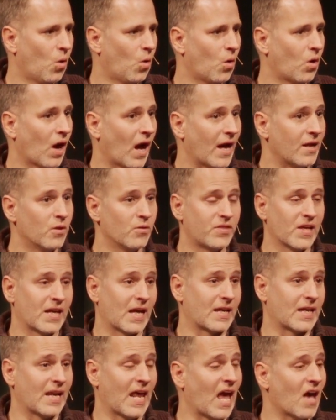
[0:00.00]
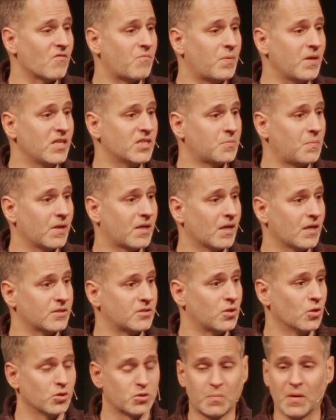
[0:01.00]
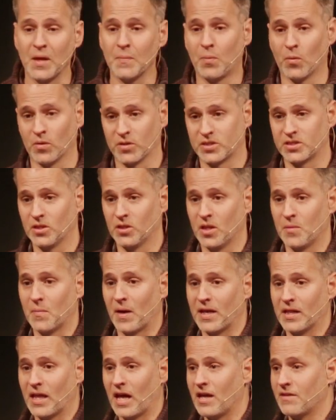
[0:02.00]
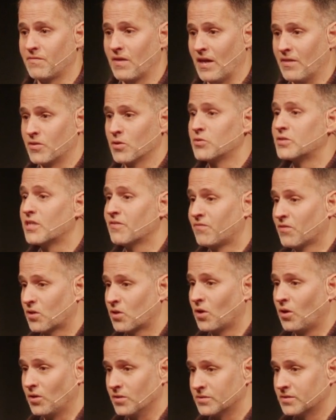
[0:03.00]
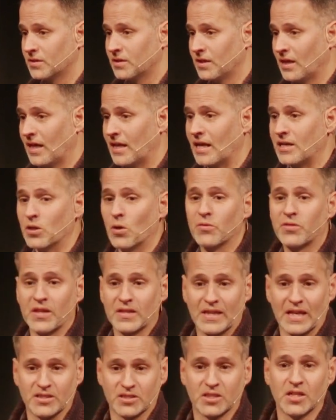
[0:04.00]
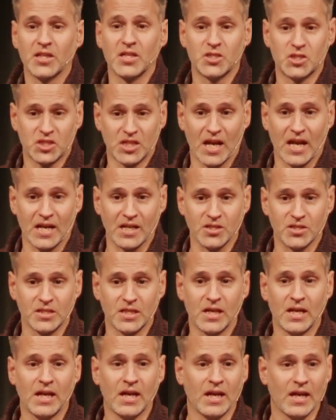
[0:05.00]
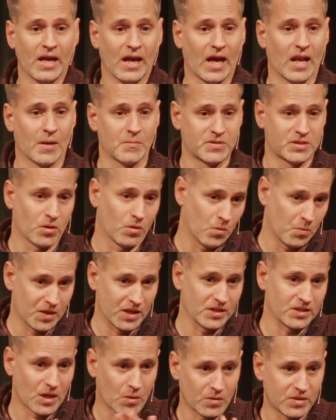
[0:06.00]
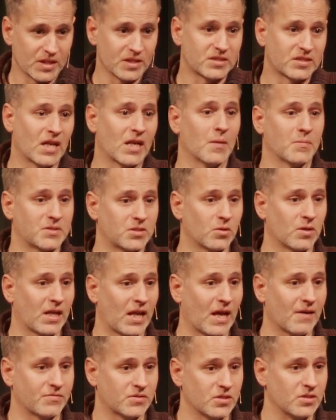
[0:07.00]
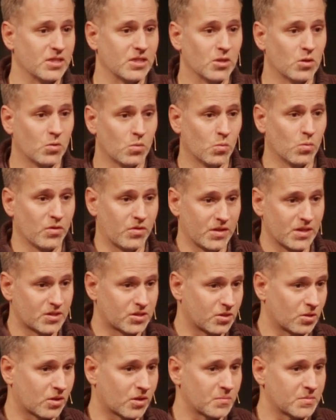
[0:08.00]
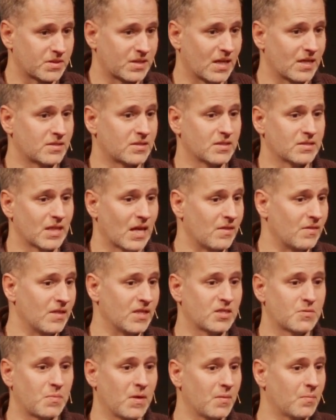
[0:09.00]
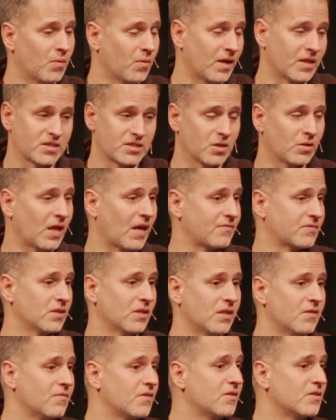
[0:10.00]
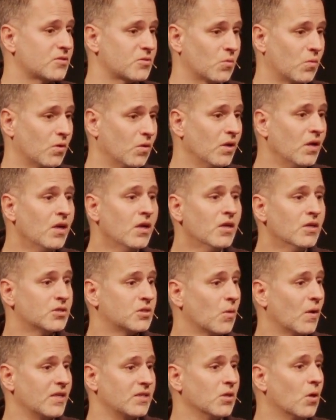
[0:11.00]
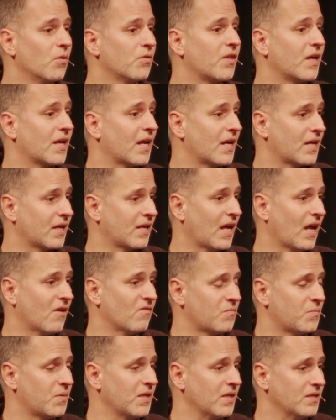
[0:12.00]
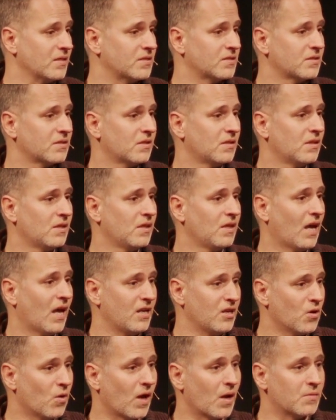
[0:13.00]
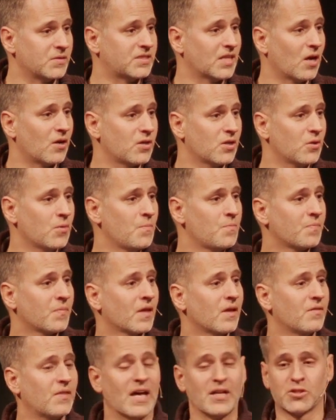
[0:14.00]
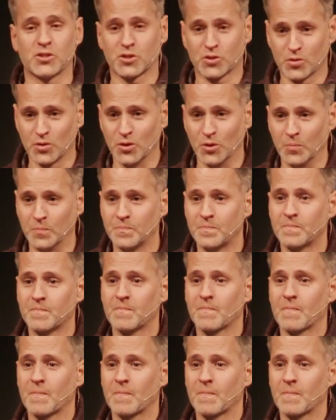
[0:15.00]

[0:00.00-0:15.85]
Or I don't think I can have peace because those people are still in my life and they're difficult and I don't think that's going to change. And I'm still, when we get done with this, then I'm still going to have to deal with these circumstances and these people and I still have to live in this world. So I don't think I can have peace. And you know what I would tell you? That's true.